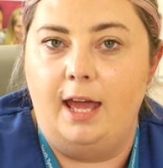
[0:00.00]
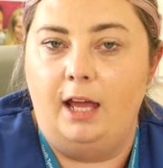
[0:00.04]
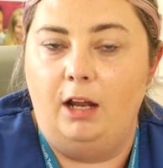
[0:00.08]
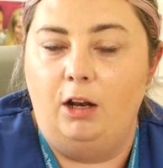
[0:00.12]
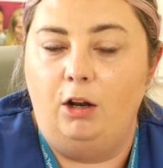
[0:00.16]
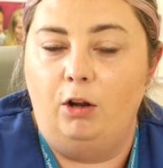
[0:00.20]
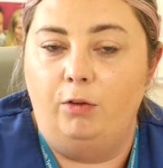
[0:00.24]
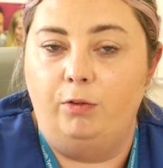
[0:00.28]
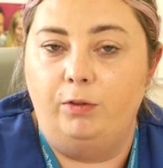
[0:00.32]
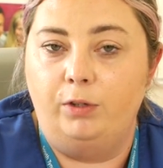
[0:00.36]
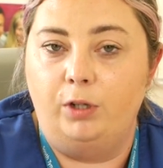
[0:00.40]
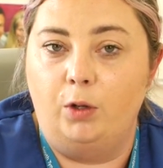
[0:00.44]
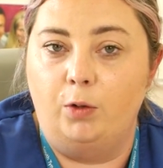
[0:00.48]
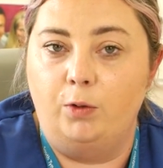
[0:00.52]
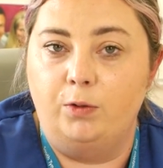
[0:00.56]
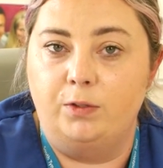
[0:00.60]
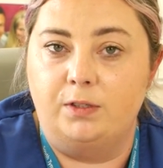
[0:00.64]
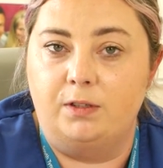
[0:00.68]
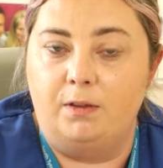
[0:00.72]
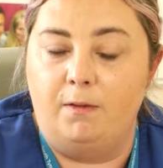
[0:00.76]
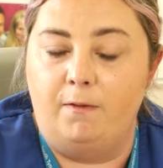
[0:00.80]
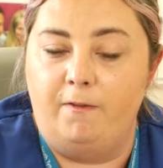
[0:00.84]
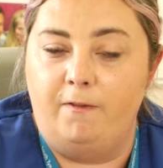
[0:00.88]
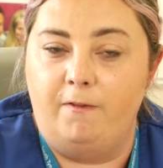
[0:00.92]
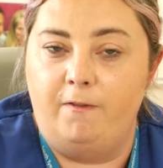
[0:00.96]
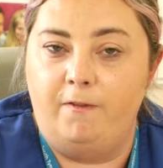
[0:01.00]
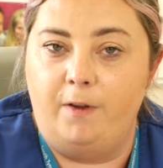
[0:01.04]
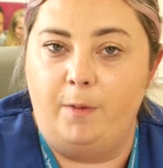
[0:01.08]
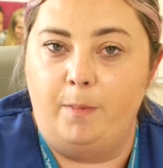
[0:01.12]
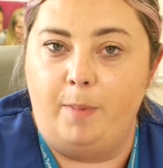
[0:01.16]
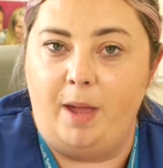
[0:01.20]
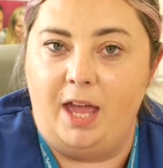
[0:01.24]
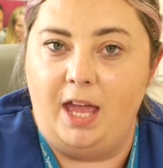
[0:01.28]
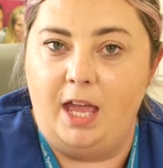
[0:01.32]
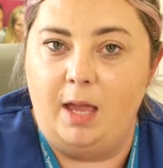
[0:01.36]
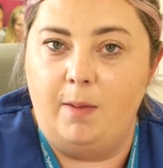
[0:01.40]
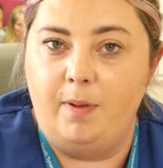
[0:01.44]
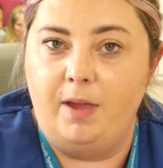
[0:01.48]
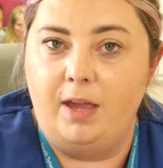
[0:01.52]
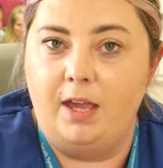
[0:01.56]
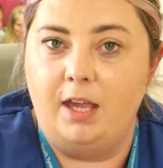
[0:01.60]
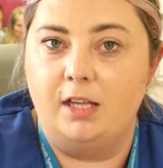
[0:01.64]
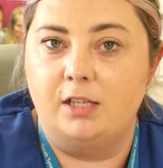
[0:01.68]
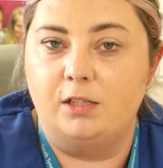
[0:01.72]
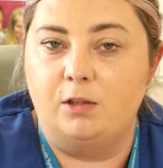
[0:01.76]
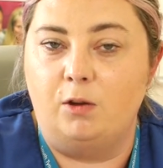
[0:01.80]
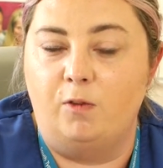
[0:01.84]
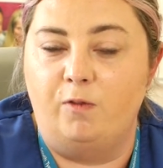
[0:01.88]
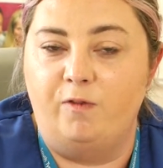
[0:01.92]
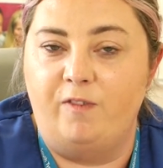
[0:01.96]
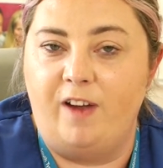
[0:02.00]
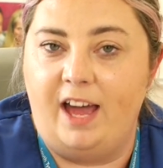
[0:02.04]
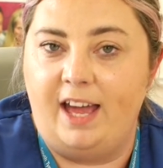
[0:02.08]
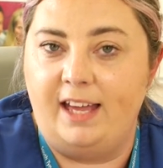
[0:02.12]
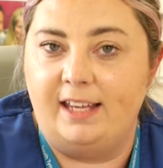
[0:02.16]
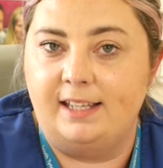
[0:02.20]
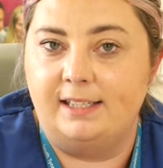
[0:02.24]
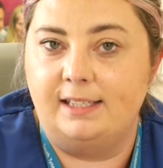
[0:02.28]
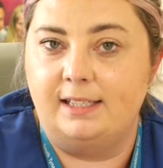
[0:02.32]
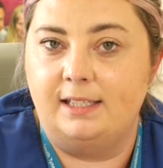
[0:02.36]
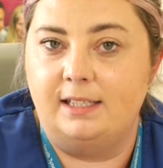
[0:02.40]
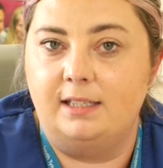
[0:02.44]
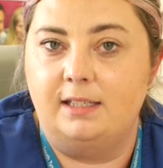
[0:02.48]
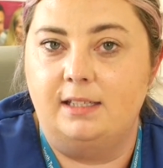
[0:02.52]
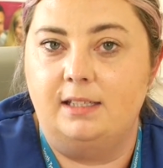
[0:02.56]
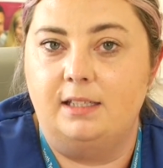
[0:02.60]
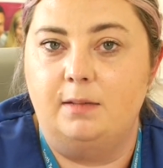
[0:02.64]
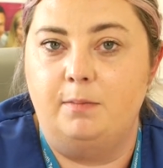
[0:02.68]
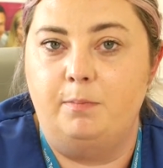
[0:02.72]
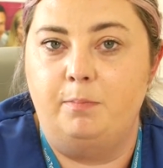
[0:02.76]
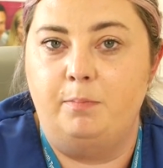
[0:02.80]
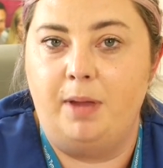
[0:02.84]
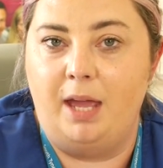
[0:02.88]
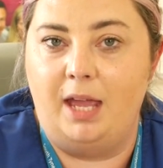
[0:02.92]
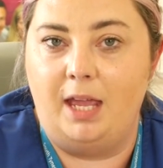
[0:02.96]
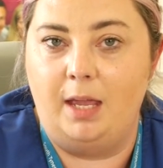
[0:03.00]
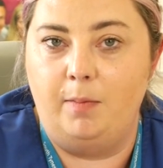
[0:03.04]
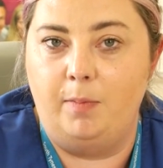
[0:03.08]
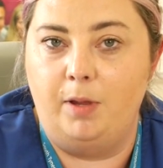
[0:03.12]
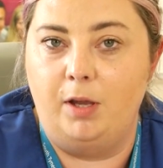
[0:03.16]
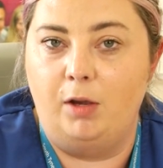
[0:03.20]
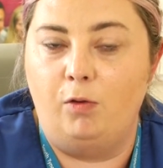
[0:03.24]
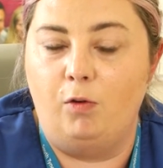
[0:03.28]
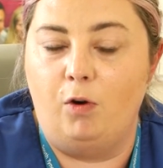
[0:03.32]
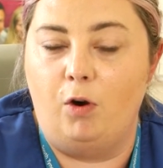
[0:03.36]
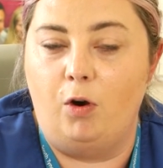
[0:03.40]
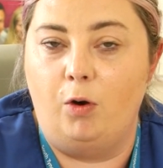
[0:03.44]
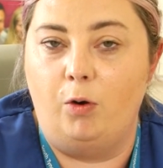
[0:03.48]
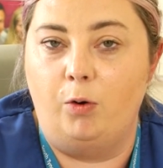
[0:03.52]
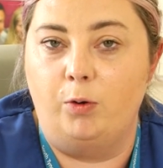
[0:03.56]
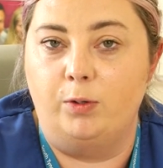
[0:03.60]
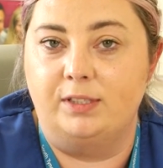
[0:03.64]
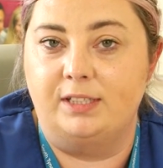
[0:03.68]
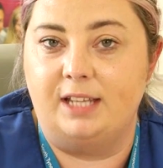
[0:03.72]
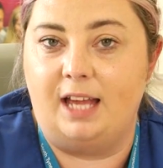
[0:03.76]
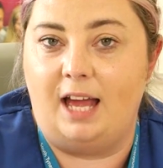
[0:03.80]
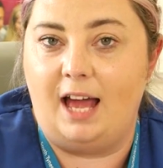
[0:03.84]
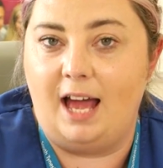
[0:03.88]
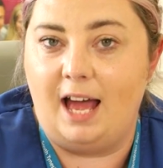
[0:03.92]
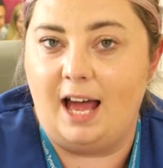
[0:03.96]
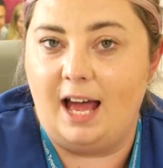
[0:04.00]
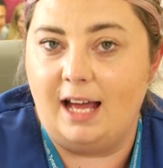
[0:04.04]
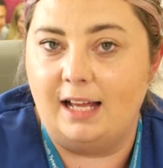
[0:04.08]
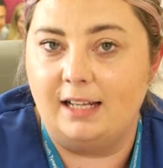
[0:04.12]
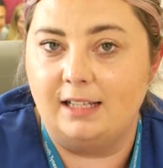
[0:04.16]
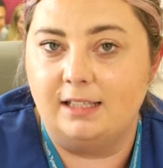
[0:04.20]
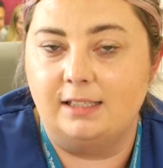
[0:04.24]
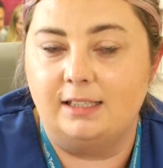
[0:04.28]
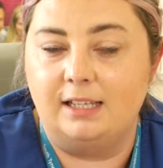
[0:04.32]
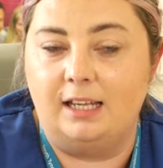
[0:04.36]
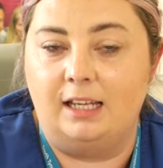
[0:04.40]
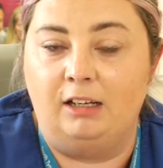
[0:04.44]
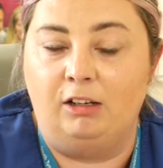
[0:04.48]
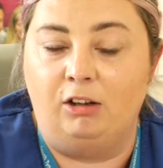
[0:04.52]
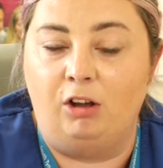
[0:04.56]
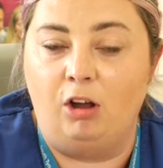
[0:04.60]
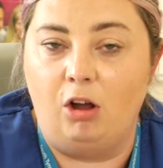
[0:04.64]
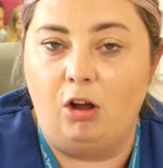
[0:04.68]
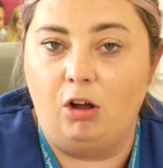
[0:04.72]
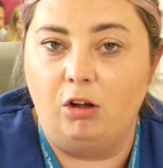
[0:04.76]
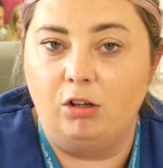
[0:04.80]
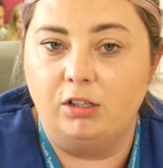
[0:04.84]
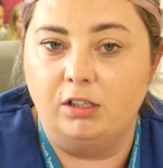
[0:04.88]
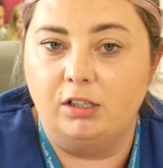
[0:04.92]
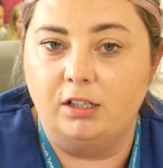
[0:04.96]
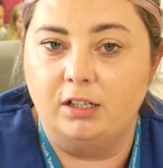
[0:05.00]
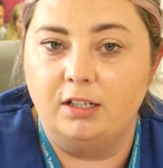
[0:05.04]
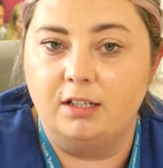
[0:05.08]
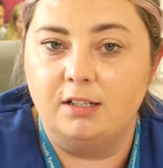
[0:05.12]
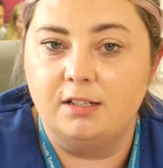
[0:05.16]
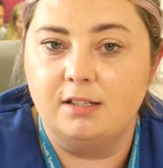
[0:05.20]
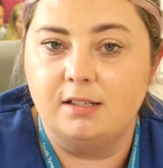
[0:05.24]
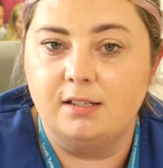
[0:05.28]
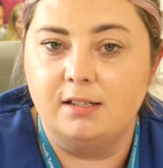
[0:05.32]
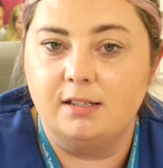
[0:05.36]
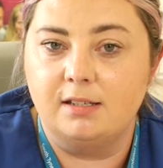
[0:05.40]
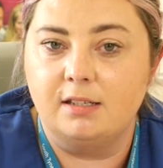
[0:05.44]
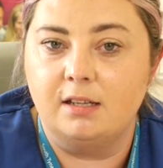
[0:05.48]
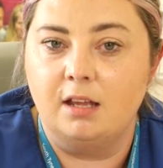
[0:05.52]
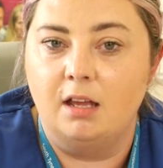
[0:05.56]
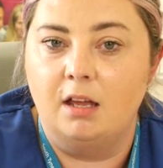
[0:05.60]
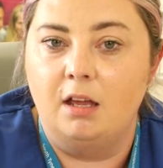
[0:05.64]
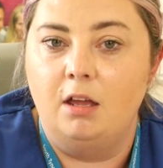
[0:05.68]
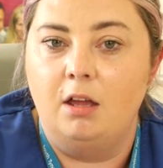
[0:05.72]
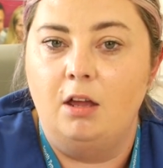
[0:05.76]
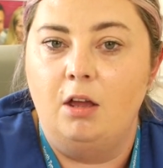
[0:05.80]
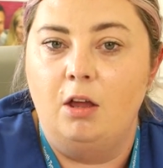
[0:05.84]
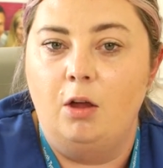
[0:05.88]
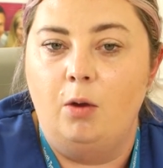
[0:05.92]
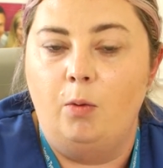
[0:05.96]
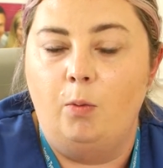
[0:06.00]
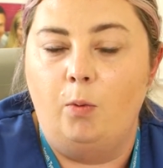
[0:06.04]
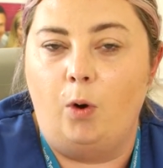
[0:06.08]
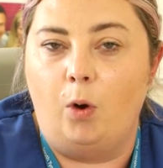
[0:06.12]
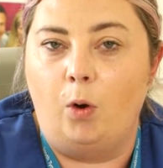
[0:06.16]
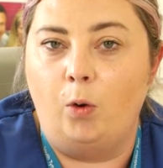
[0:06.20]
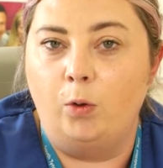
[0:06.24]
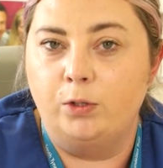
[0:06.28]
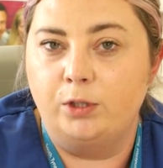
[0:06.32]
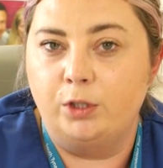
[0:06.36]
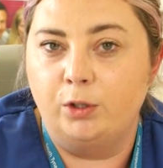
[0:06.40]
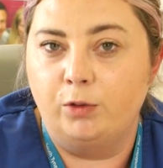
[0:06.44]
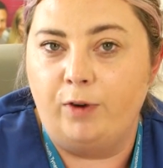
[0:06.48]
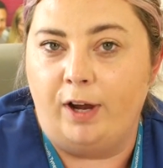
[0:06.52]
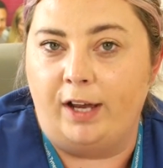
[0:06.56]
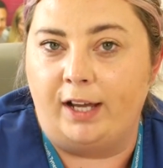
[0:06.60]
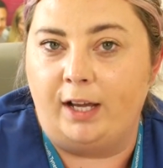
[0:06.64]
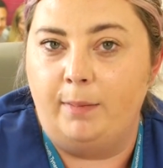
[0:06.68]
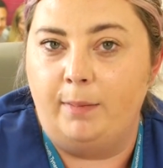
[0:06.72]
enough clothes for baby, so vests, baby grows, hats and cardigans. We'll also